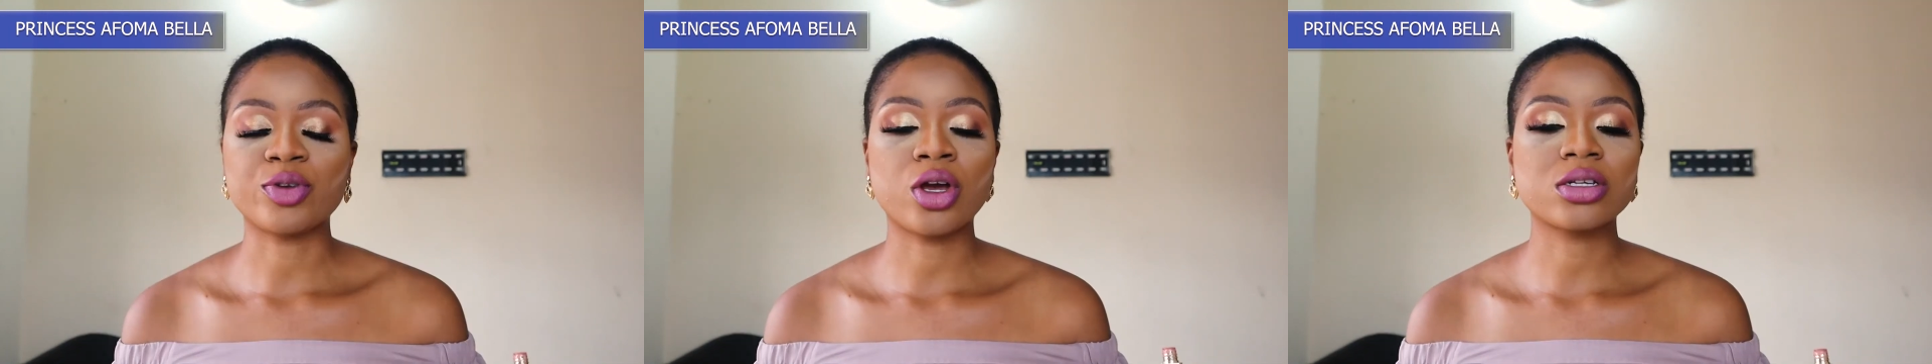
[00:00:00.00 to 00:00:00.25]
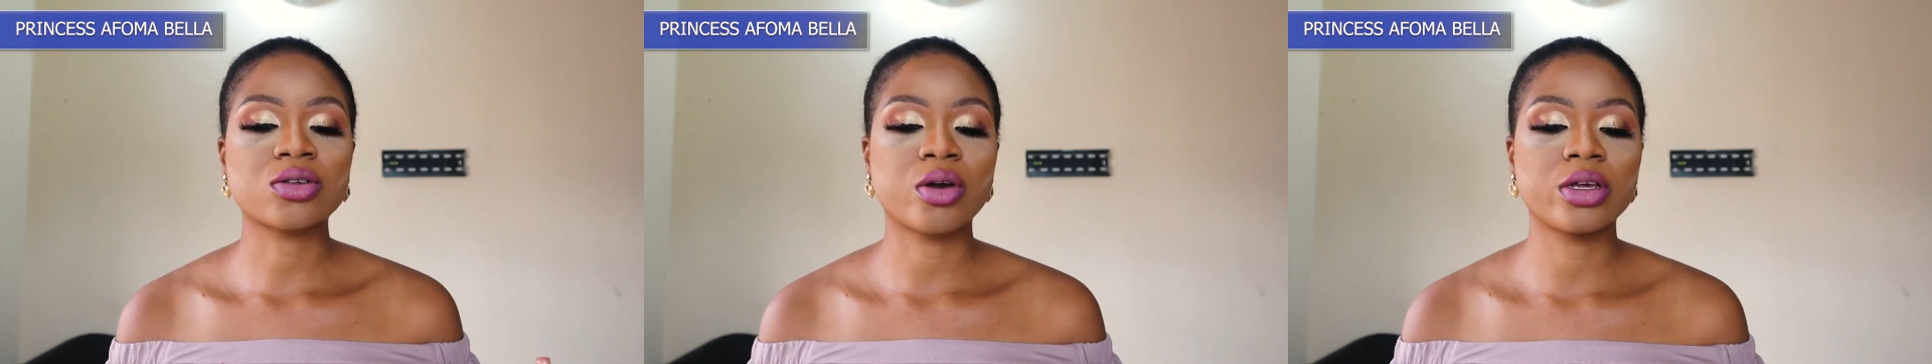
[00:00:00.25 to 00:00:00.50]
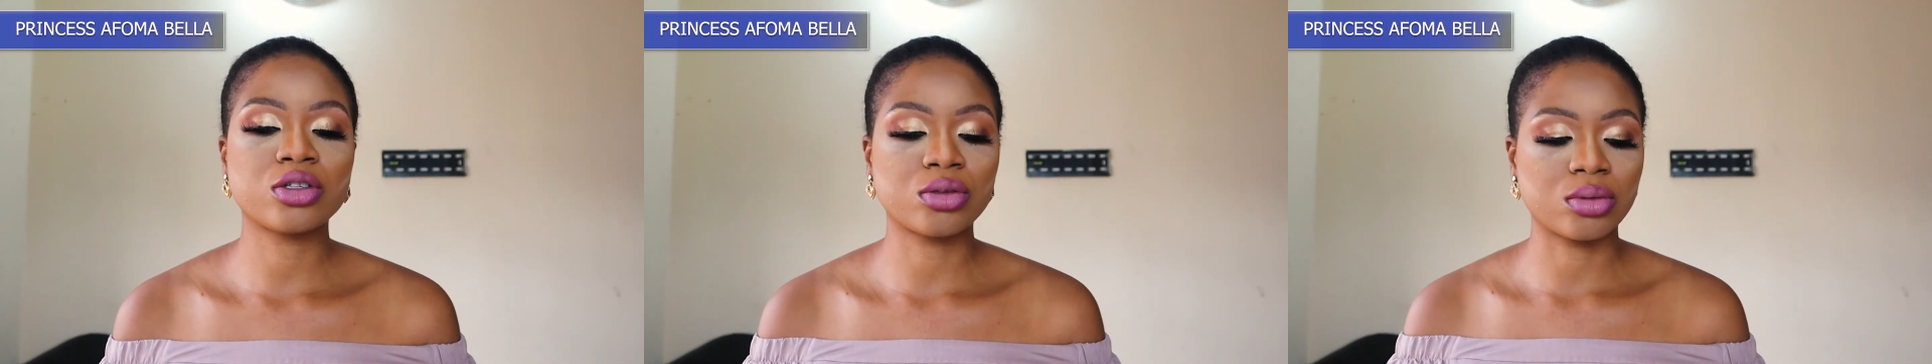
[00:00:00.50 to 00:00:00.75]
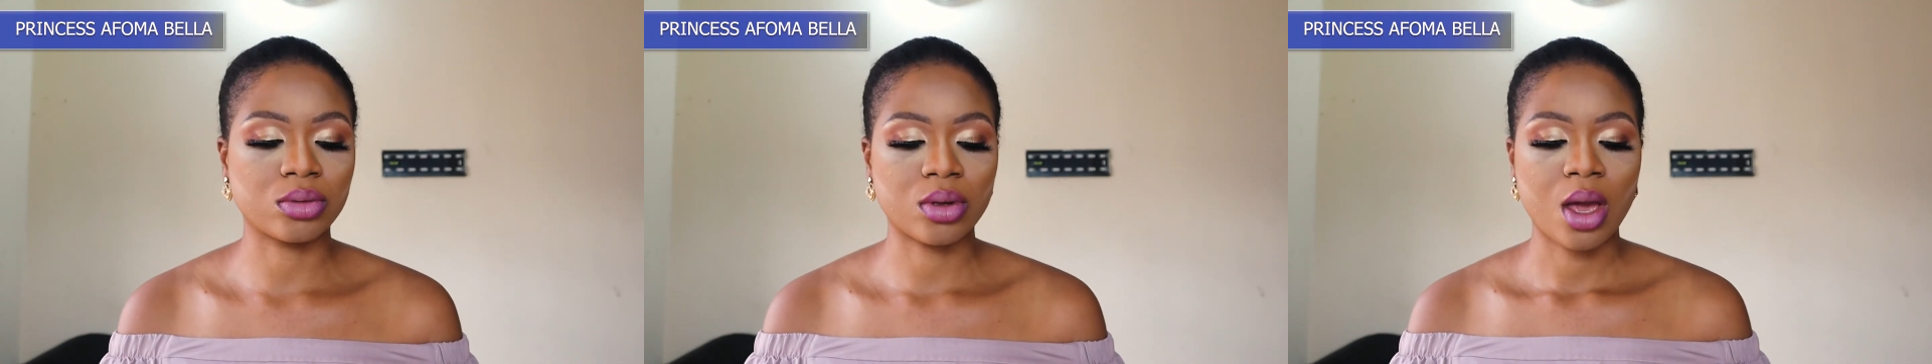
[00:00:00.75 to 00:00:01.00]
I'm just going
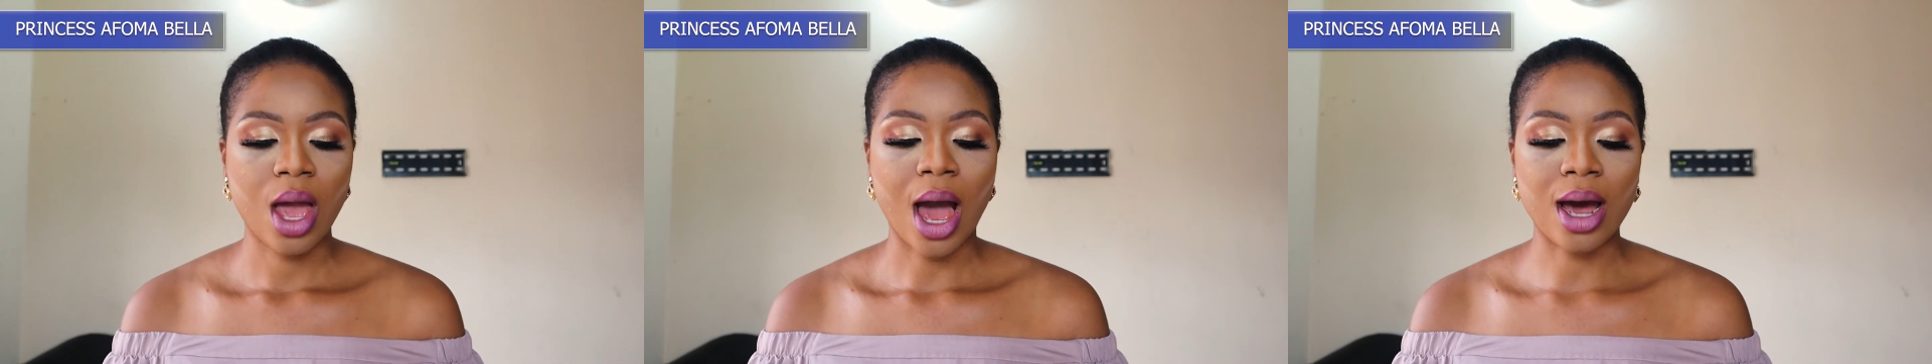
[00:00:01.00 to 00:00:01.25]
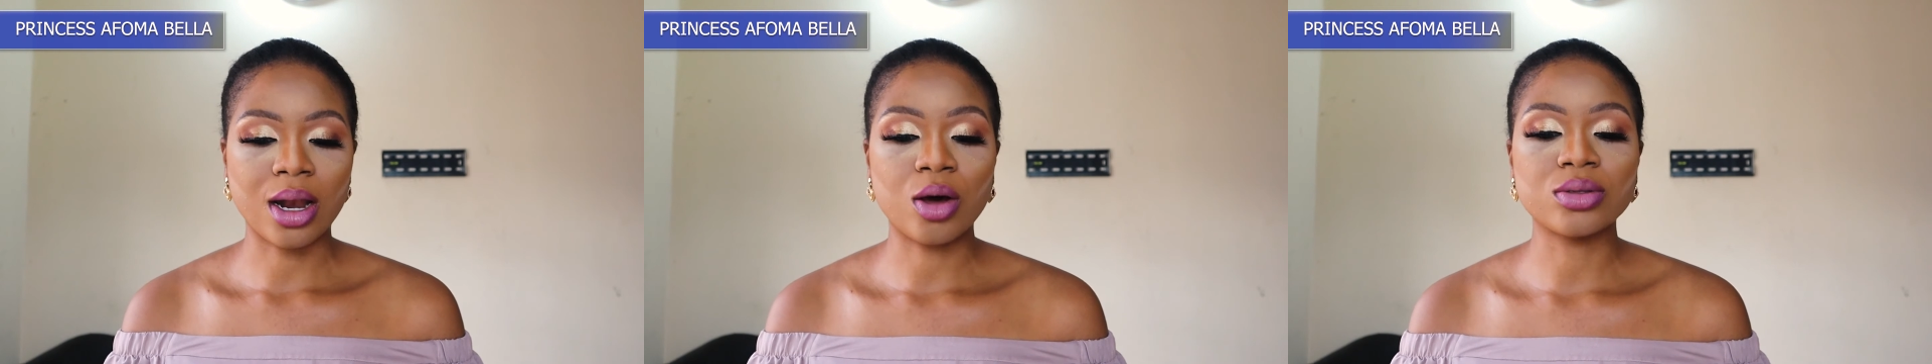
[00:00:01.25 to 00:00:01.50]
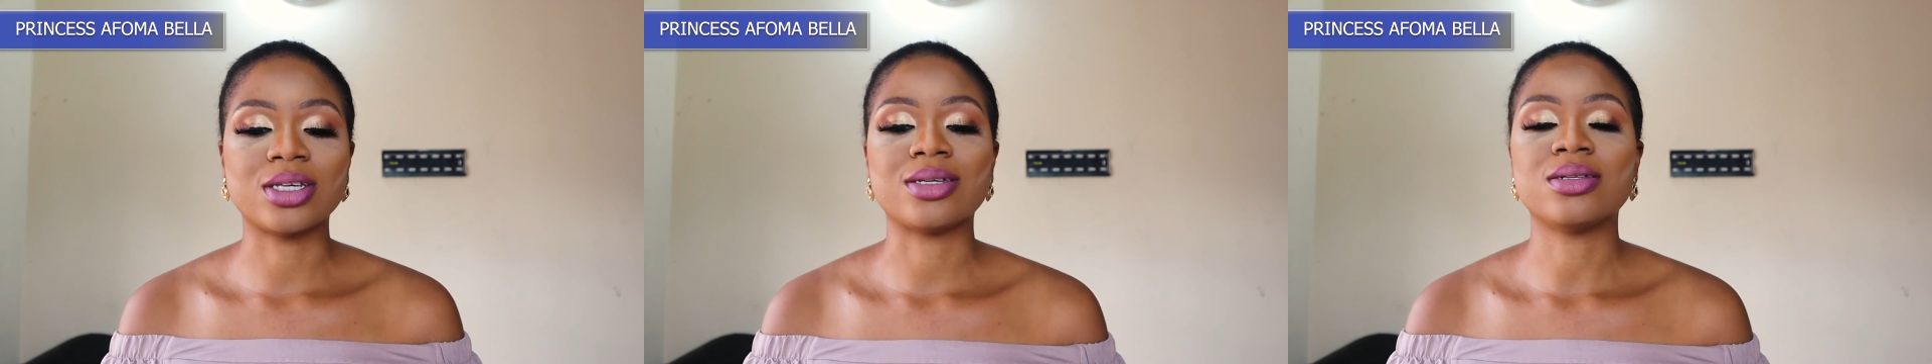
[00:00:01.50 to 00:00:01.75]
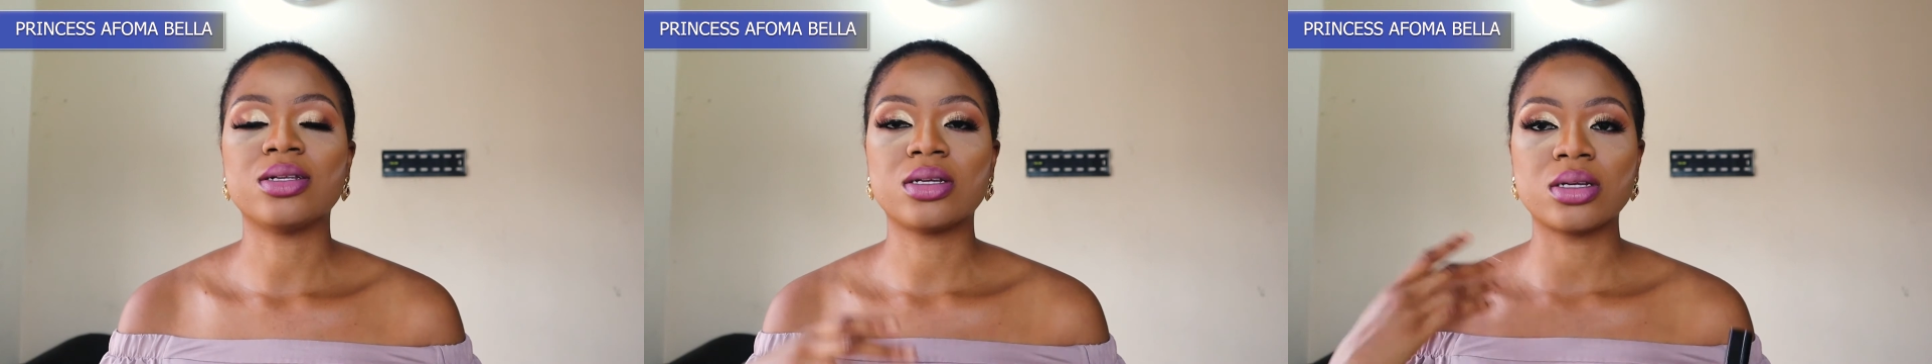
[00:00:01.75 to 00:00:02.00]
to allow the